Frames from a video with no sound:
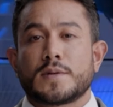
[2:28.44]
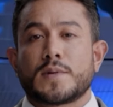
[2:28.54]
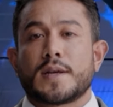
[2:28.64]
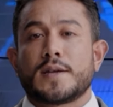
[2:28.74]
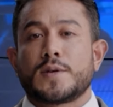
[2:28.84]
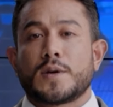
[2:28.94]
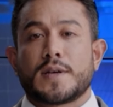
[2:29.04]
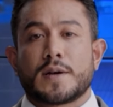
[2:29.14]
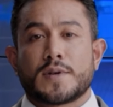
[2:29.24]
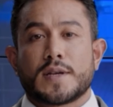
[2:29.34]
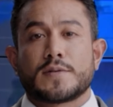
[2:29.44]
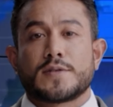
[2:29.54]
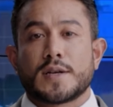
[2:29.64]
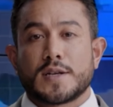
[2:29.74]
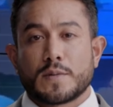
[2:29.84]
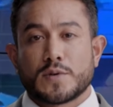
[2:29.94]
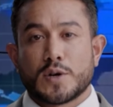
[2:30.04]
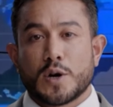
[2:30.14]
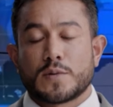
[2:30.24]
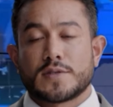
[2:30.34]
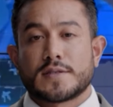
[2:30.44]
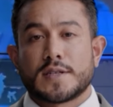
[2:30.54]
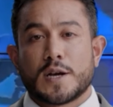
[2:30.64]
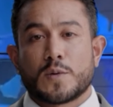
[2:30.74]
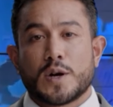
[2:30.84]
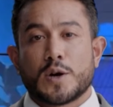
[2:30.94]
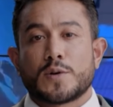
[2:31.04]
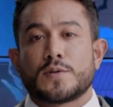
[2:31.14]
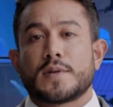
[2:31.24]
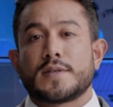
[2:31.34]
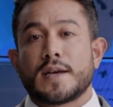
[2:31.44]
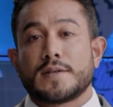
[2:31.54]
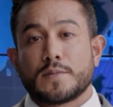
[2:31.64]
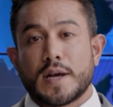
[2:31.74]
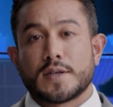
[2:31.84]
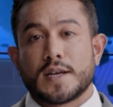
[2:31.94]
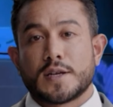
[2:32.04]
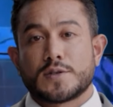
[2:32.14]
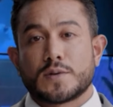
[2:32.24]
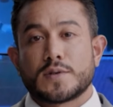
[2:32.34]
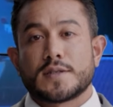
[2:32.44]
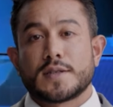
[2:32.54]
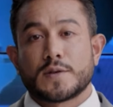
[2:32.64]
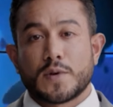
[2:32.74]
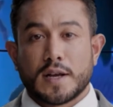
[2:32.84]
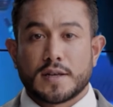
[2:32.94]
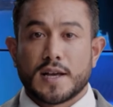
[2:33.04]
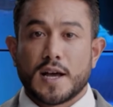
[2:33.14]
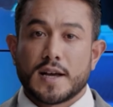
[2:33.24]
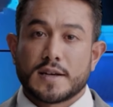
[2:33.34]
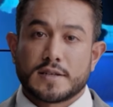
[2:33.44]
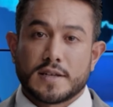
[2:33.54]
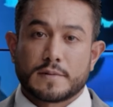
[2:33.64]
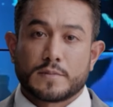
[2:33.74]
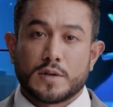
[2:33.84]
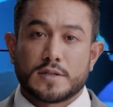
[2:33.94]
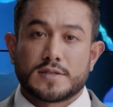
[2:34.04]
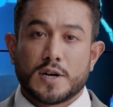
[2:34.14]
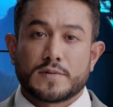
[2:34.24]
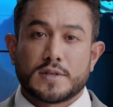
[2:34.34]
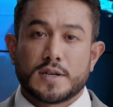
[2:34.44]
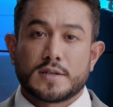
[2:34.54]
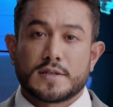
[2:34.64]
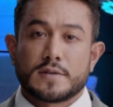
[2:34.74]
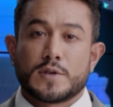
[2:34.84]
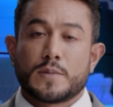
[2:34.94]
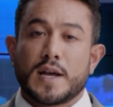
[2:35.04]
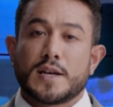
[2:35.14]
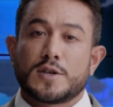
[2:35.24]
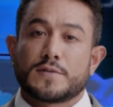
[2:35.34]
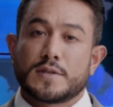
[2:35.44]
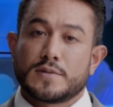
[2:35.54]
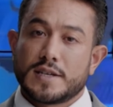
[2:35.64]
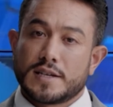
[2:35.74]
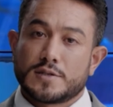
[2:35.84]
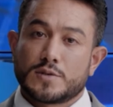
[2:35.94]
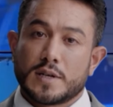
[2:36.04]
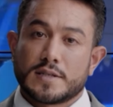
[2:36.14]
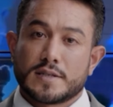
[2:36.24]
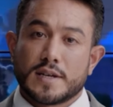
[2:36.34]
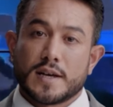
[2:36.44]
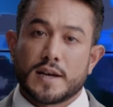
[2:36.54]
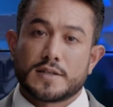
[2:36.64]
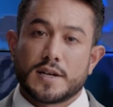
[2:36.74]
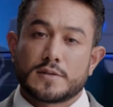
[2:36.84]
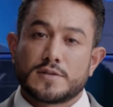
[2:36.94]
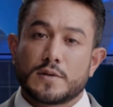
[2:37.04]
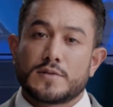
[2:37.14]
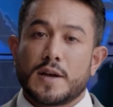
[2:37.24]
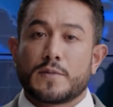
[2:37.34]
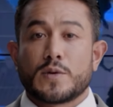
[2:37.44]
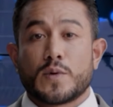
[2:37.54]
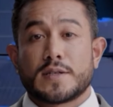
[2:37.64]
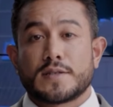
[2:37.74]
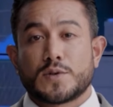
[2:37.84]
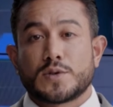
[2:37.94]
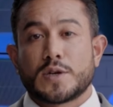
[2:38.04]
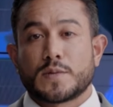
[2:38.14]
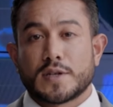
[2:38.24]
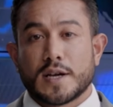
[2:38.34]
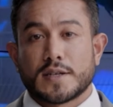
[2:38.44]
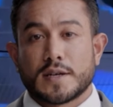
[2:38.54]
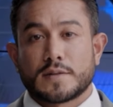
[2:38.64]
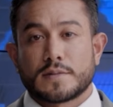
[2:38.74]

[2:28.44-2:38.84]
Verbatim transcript: Various cost-effective study abroad options were also discussed by Taylor University, where they highlighted the importance of the years from age of 17 to 23 in terms of shaping one's forthcoming career.